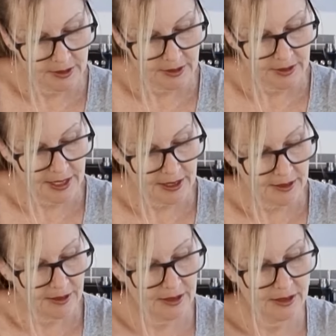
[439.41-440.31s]
And now
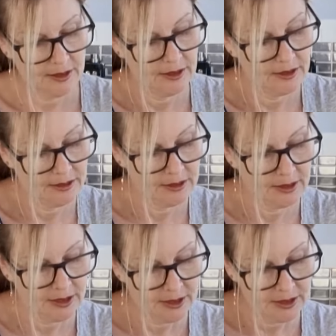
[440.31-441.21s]

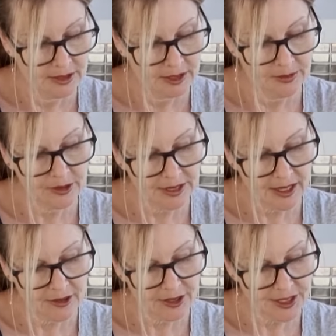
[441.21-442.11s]
tabouli. I
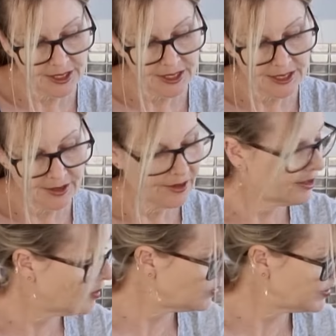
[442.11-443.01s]
could do this in the
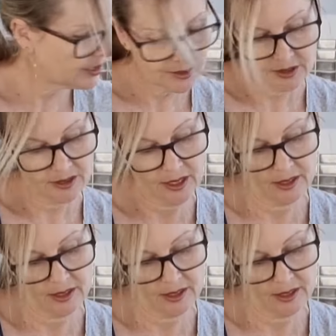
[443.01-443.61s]
Thermomix.